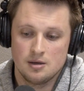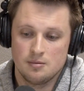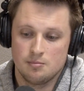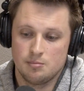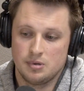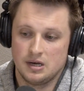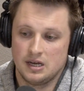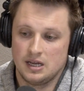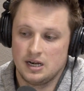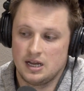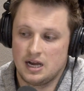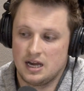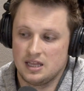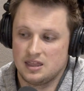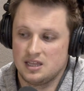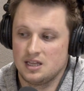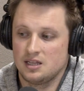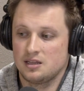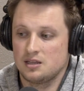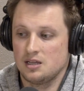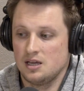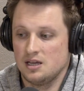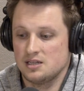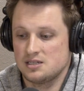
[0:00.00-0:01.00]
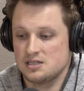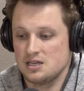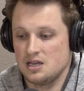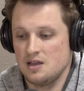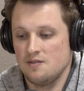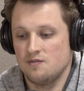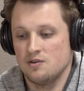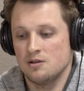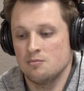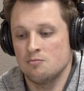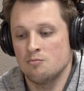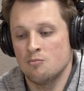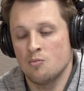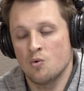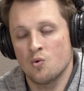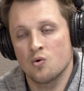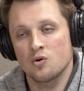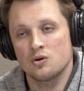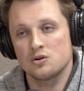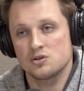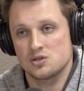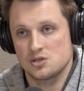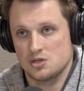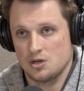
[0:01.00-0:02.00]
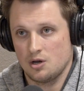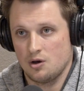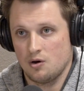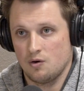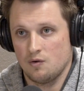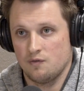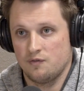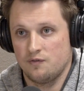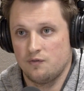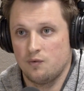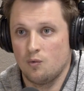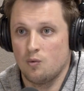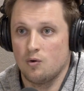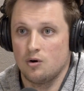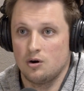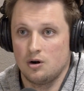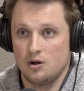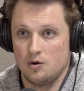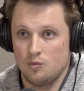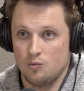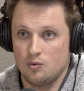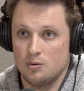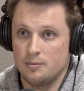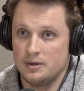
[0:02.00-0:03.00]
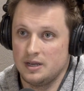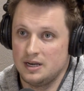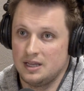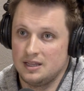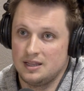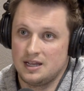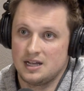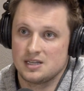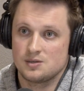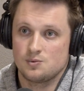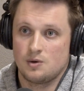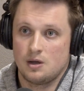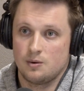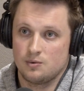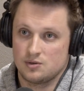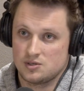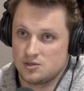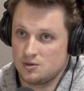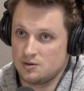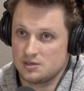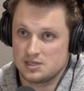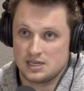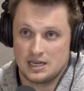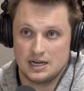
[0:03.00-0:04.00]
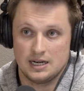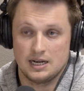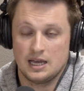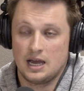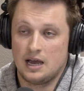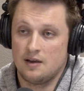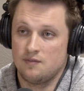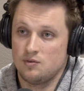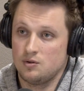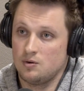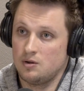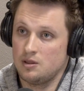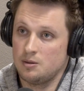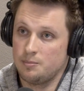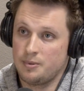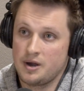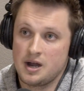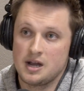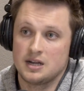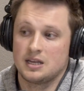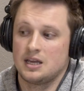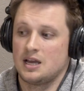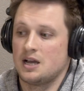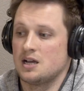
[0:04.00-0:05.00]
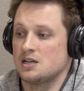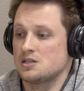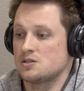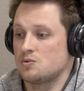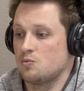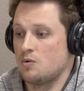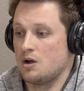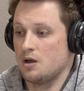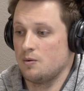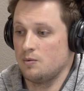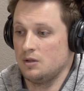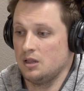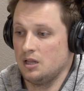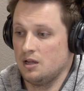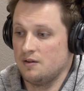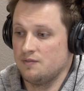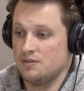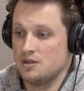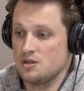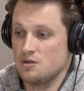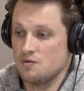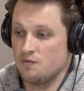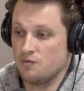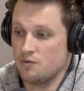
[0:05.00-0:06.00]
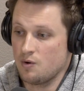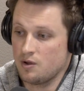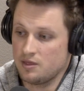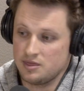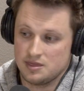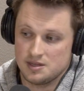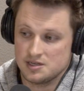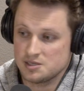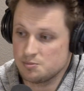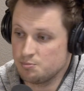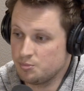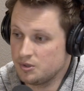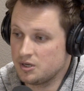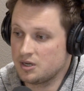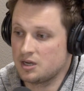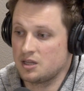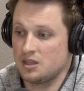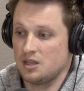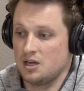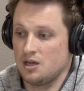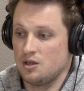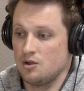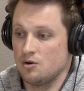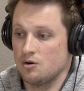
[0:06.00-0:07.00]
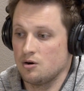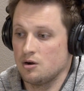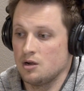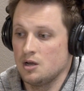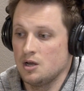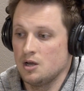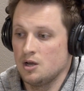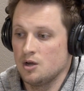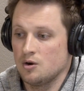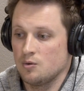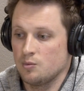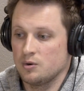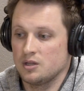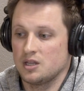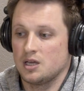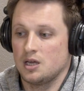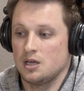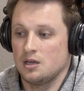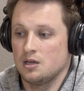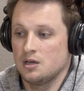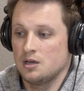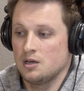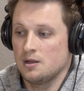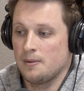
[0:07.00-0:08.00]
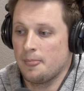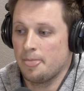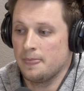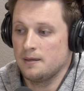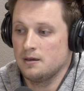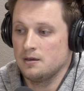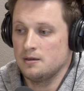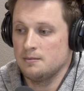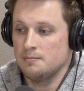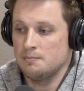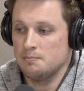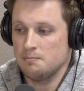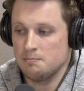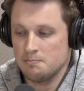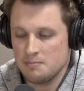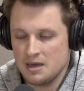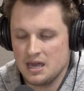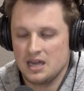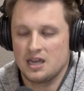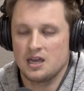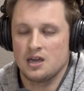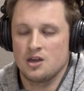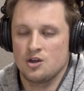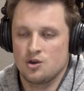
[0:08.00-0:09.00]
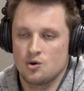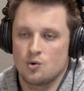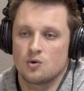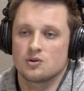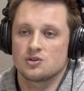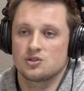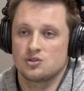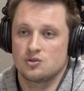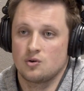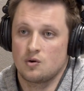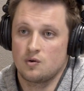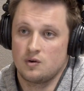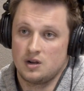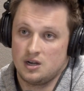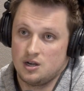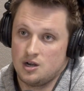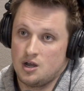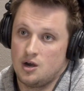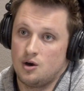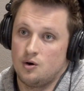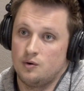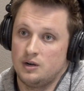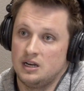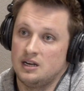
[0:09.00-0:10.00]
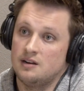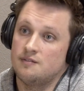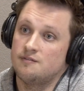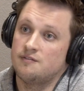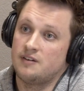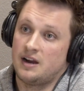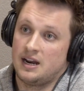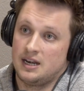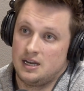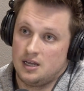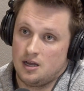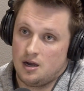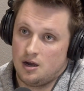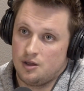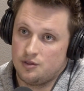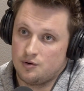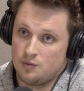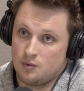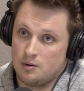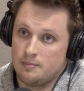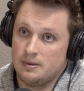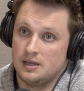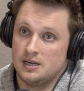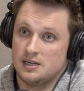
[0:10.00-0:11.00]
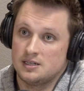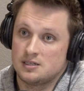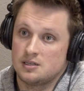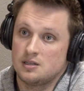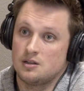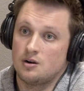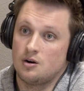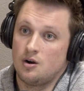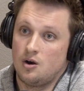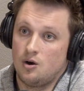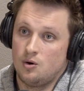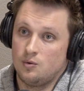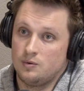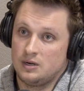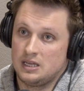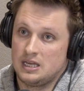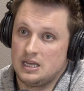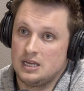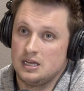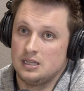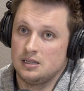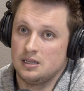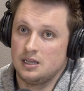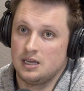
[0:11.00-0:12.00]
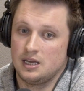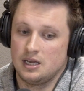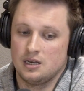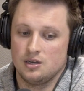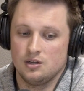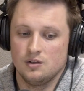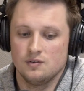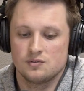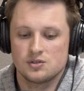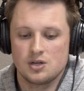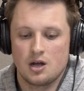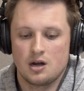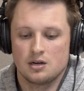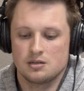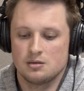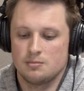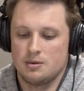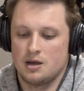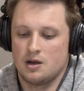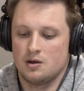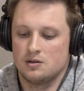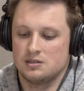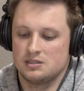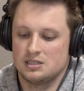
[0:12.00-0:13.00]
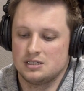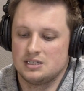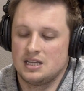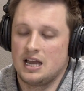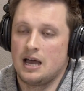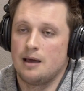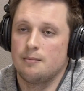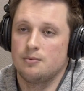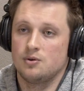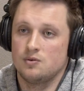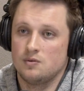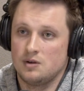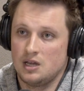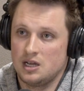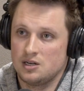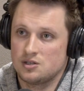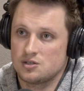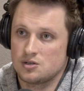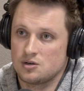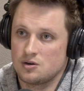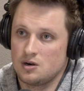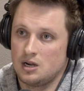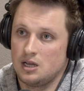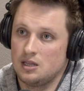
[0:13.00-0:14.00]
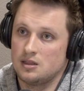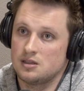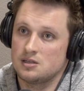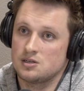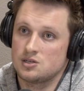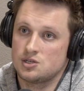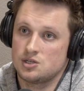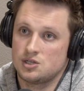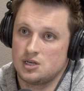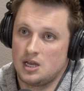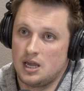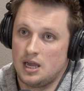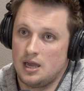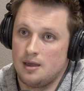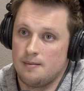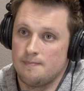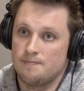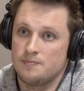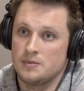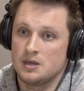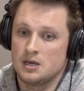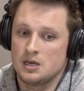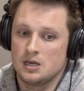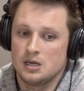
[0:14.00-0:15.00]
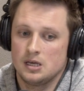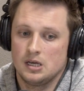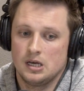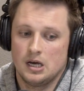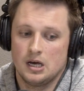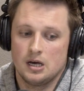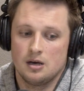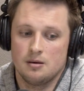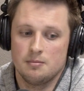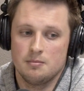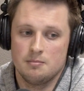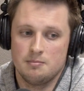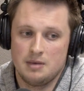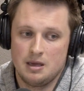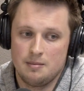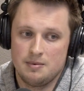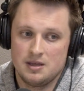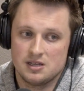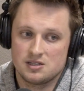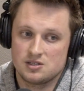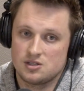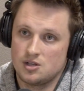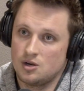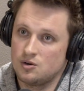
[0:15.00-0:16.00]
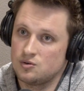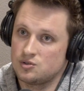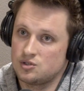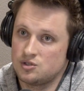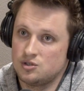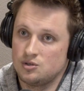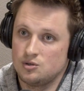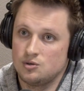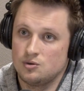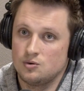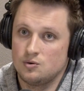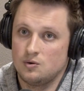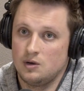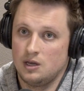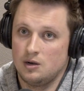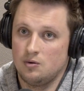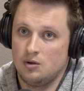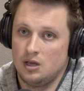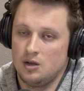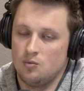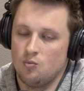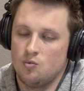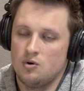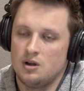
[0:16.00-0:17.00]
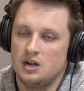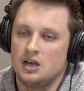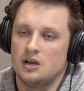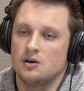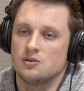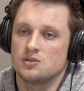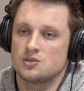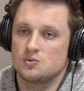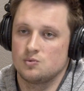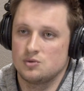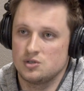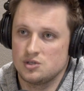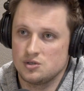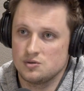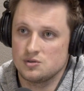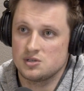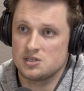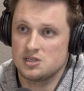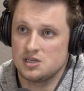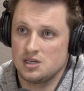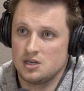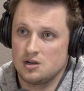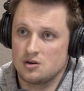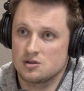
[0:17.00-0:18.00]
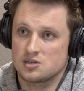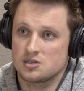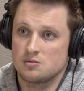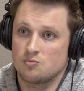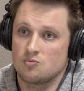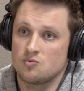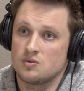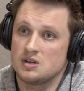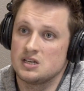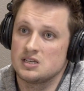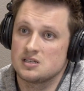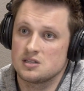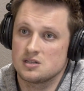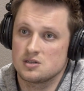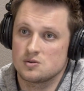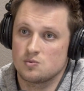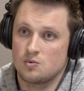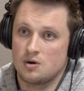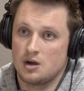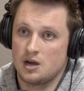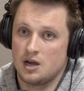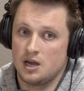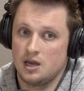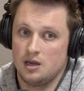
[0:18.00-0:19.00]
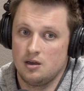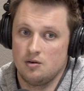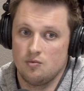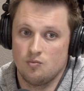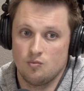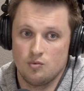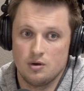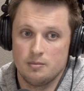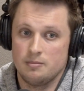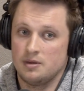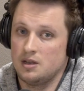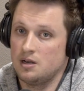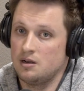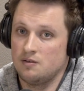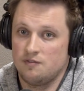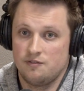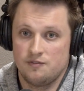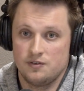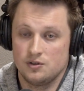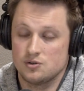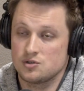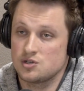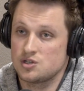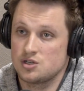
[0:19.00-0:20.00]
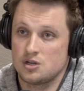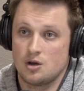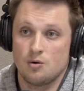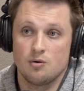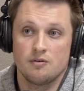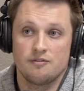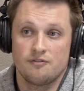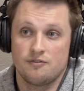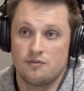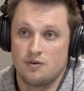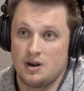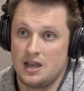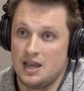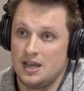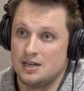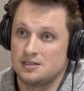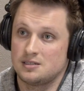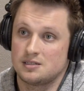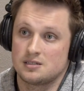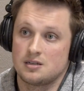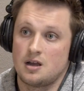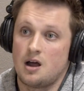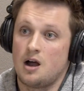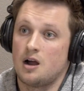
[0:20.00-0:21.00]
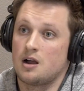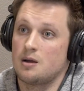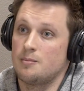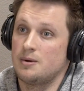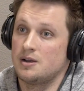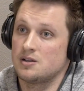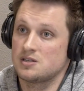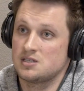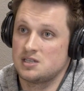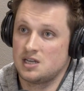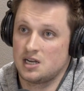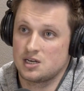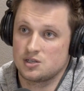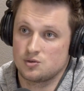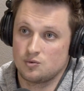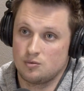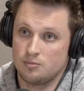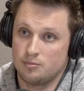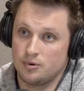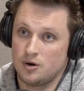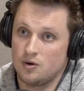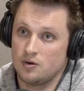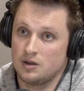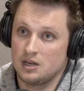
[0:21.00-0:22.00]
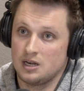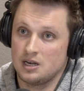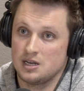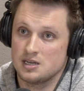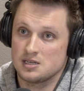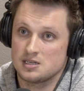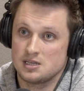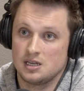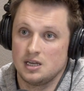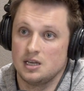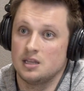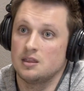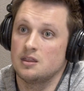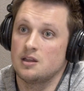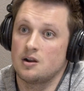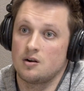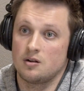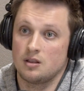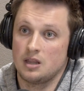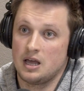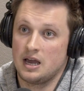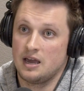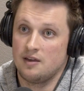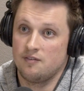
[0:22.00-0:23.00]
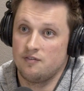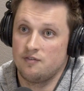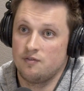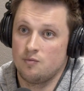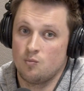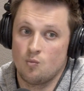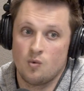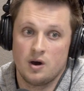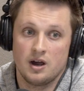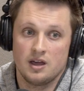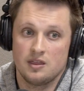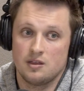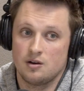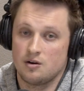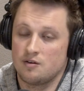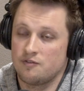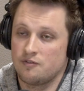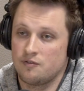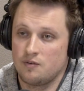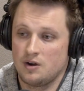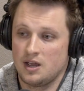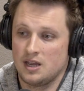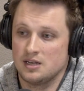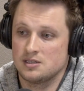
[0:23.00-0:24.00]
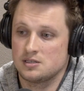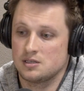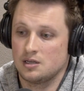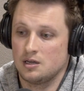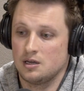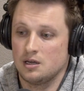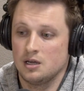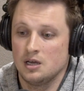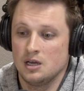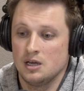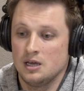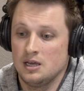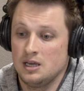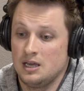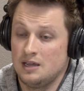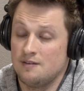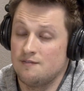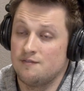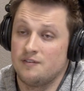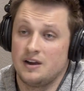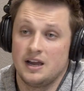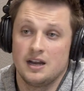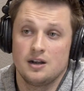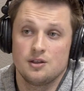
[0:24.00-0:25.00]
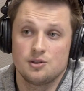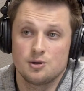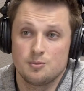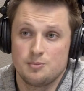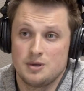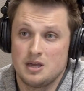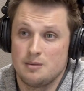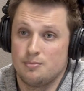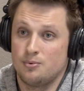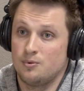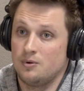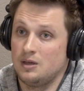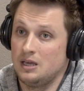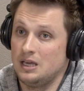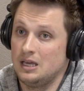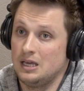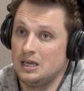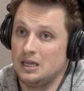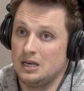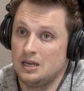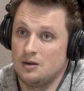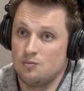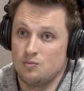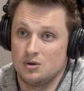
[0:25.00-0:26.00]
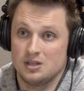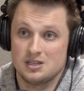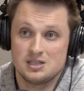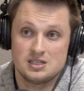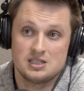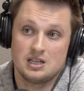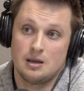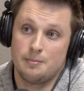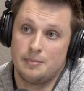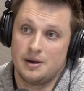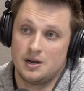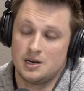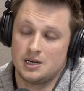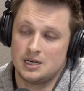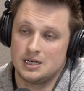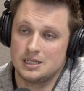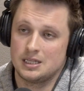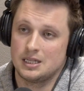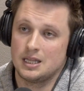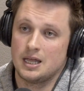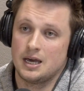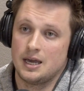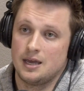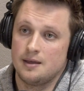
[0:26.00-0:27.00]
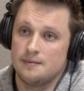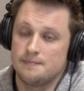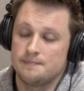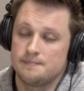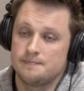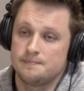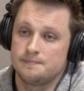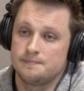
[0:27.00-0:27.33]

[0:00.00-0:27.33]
But I think it's even more so for a woman. And that's why we're so excited to have you on the podcast, why we love that you've written this book, that you're really making your story known and inviting other women into their own healing. And you've talked about mm-hmm. the taboo nature and the shame um, maybe it's those two. And, and what else would you see are some reasons why women feel so afraid to talk about sexual brokenness in their life and why they're afraid to invite other people in and really step out into the light?